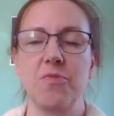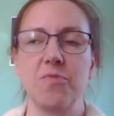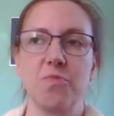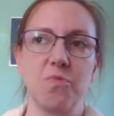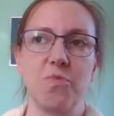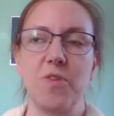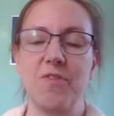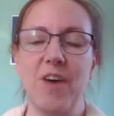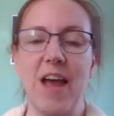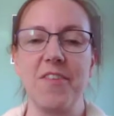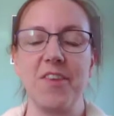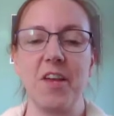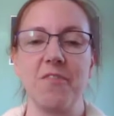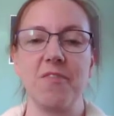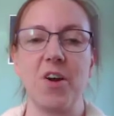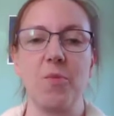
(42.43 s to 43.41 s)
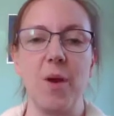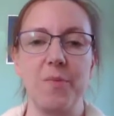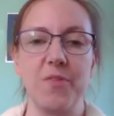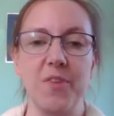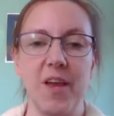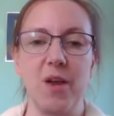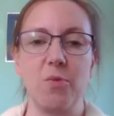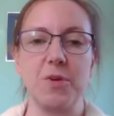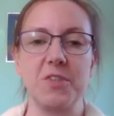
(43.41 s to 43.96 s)
revising of our
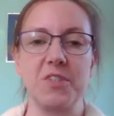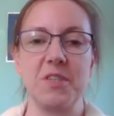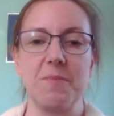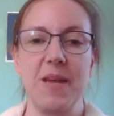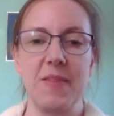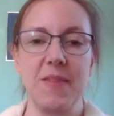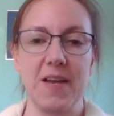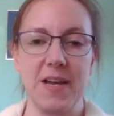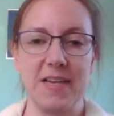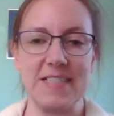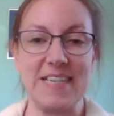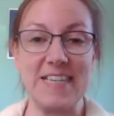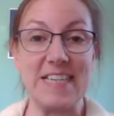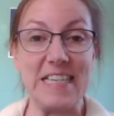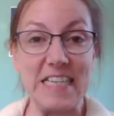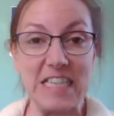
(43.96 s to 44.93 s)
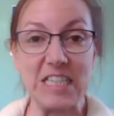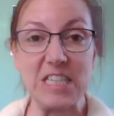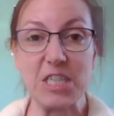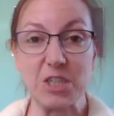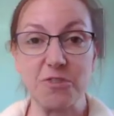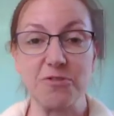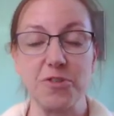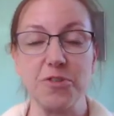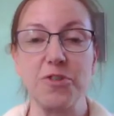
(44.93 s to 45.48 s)
website was to make the content
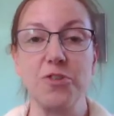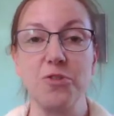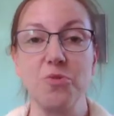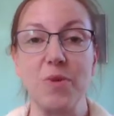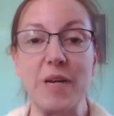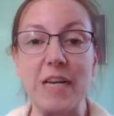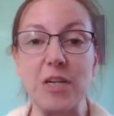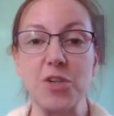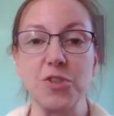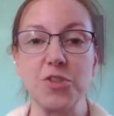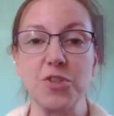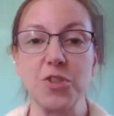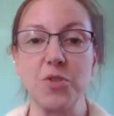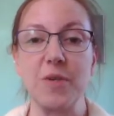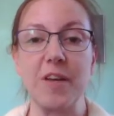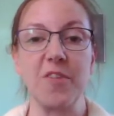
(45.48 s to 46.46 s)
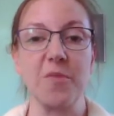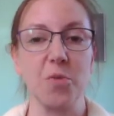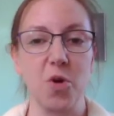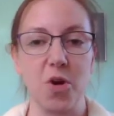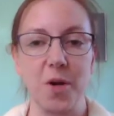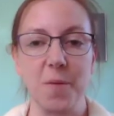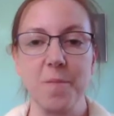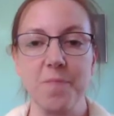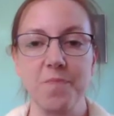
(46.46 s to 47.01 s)
easier for new readers to
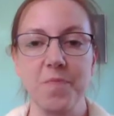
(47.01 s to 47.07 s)
explore.